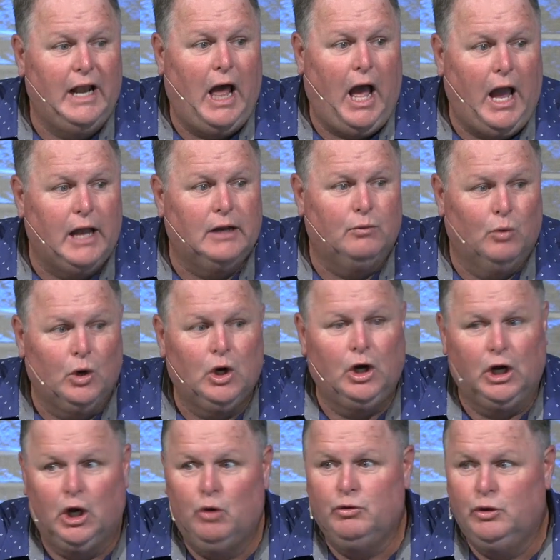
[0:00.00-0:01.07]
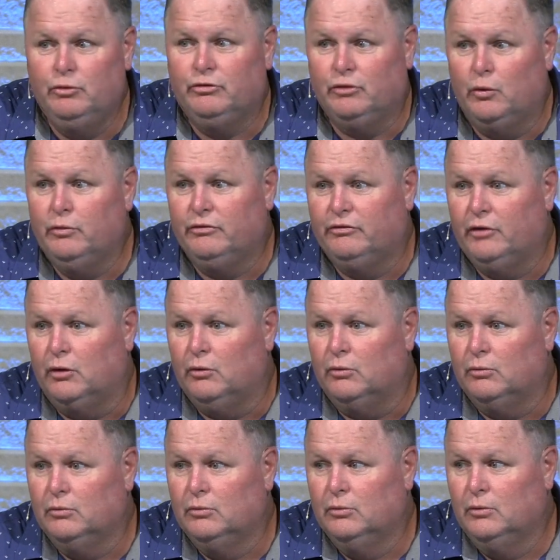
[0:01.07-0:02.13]
night, we're going to go do so-and-so.
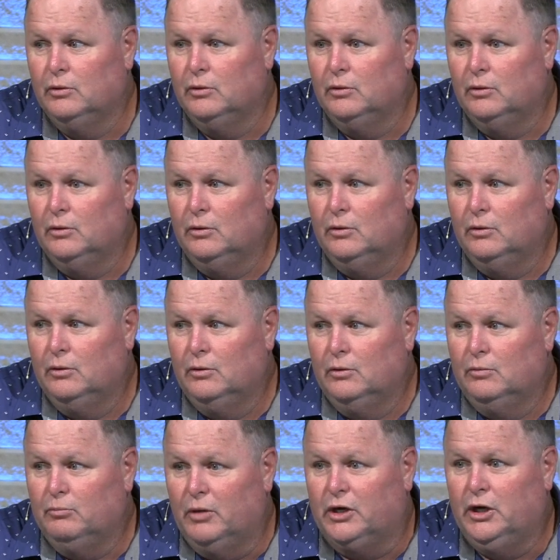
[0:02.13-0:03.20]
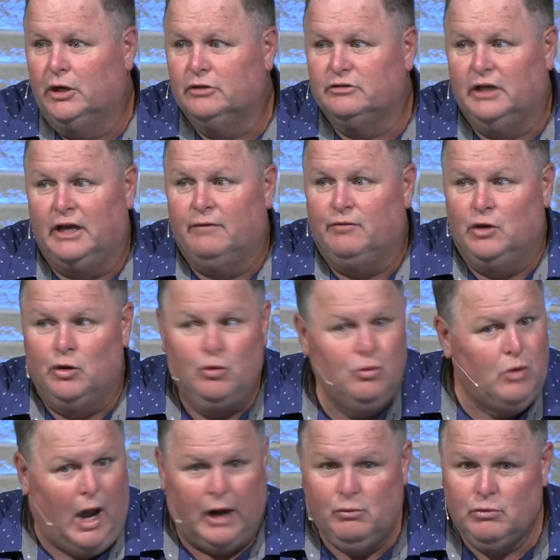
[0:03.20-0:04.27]
Because if
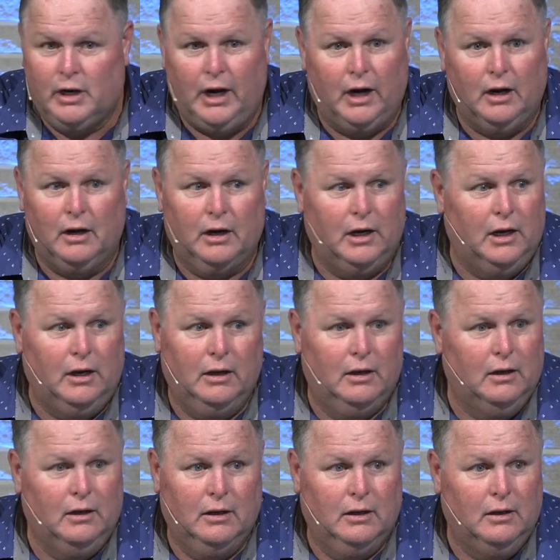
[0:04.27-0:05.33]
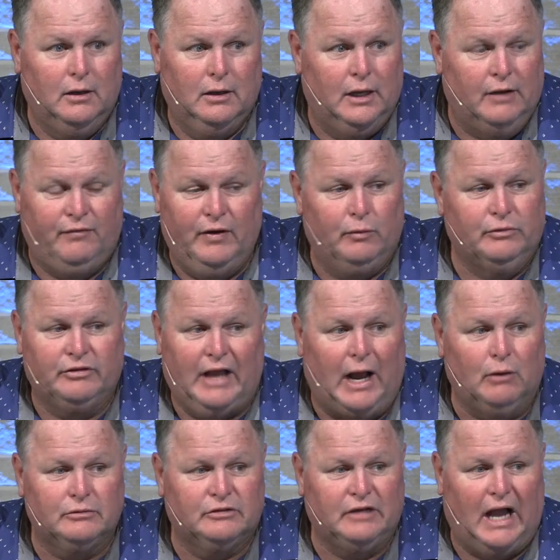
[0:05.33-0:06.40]
you, I don't care if it was
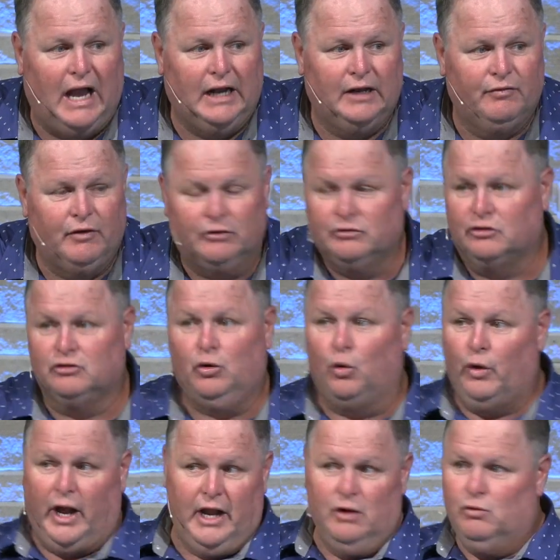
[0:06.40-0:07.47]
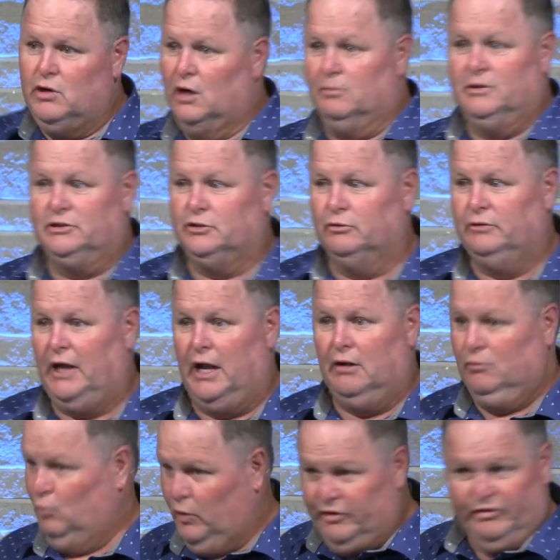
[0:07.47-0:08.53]
outside and there's a tornado coming through
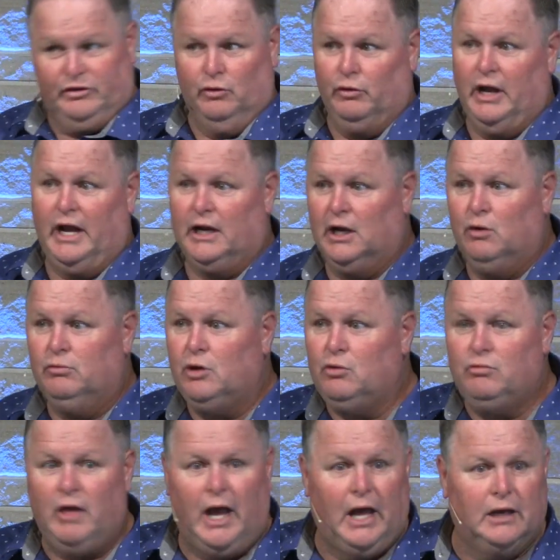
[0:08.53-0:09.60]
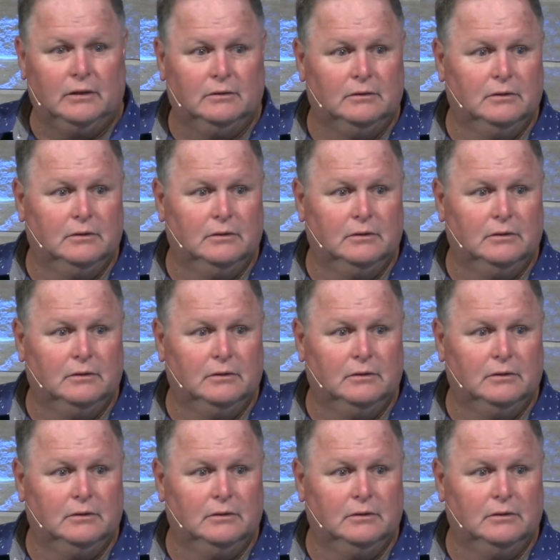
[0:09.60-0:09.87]
town, we still got to go do that.